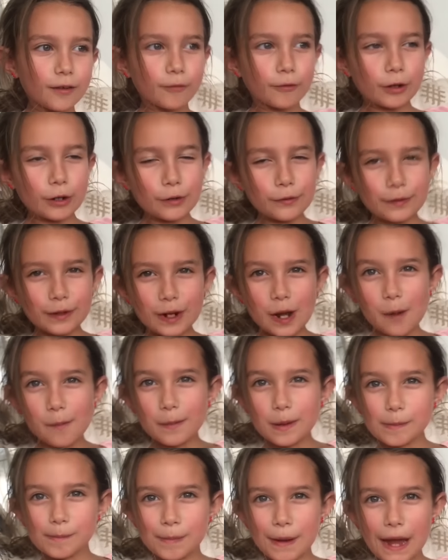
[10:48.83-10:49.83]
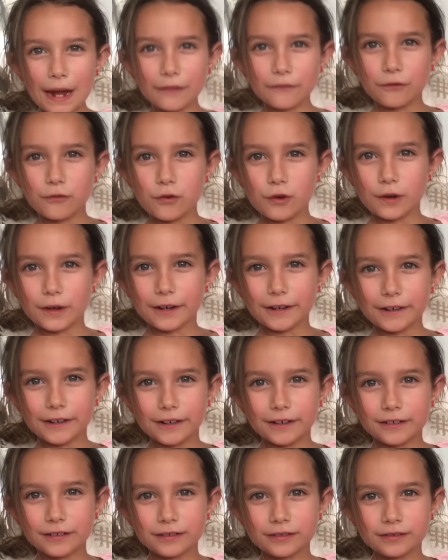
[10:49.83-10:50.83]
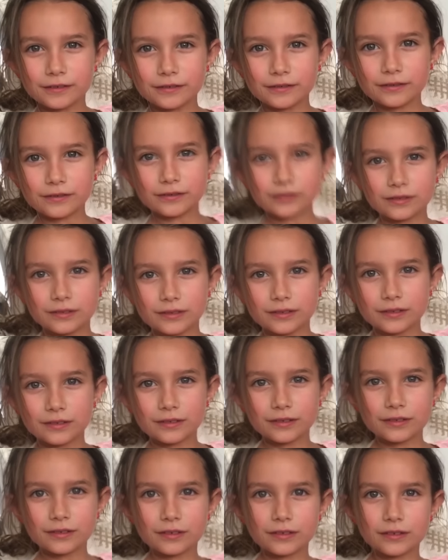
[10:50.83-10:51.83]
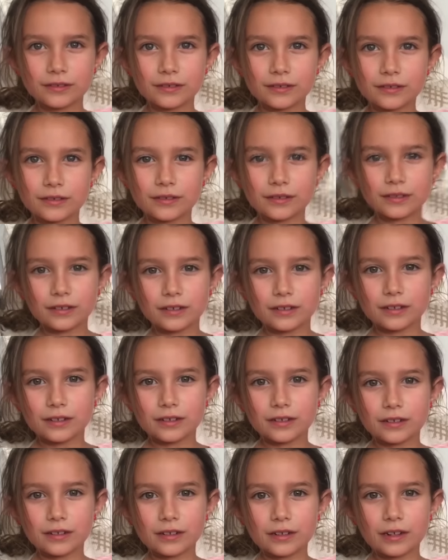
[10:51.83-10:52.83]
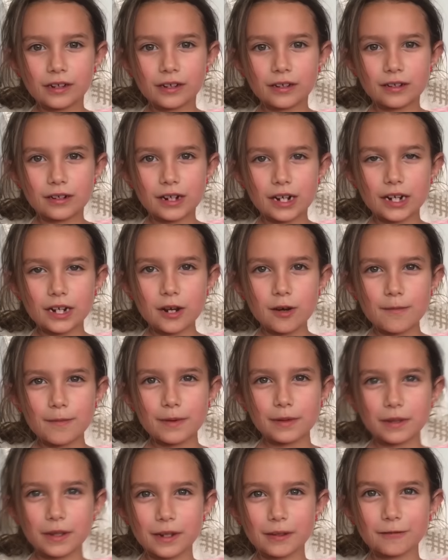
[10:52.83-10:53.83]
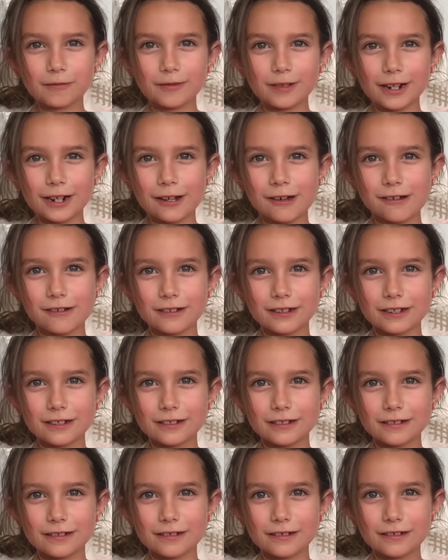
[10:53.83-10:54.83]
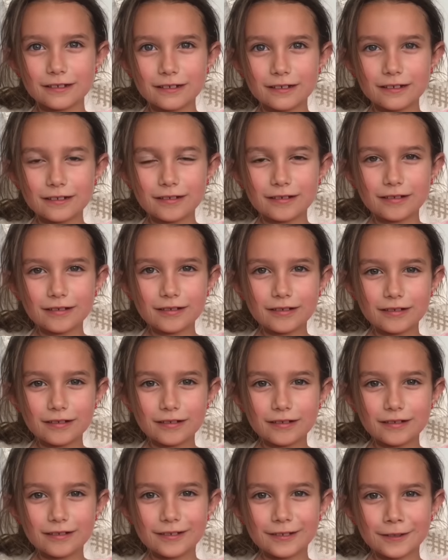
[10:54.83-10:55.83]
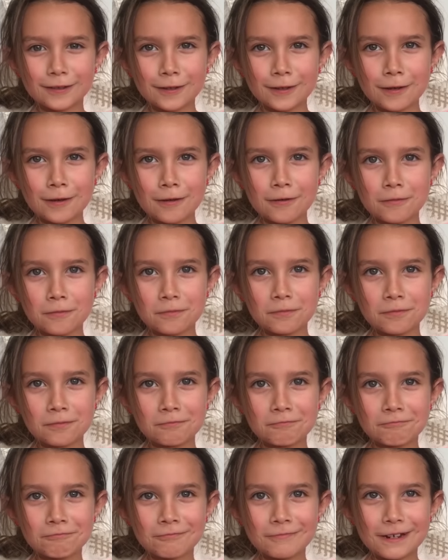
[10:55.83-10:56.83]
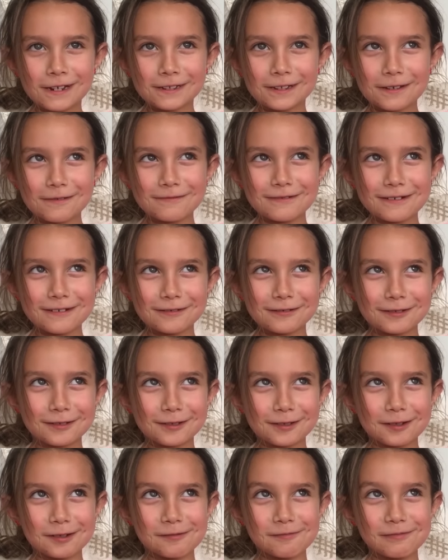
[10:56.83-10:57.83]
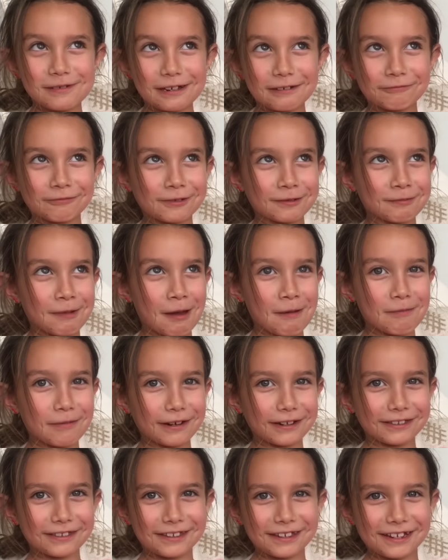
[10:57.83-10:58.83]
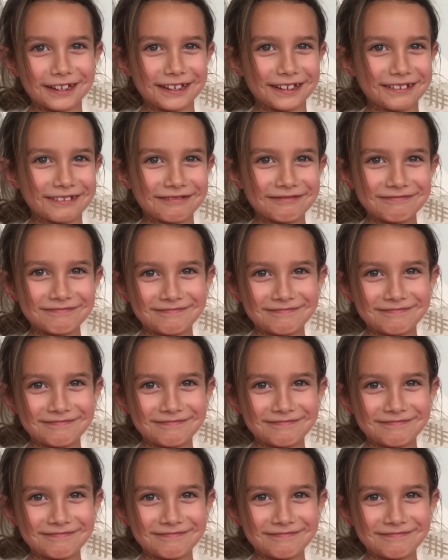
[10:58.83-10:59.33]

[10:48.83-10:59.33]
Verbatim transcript: What are we coming back for? Christmas. We're coming back for Christmas. I know, but like what else? That's it. Hmm. I thought we were going to come back for my birthday.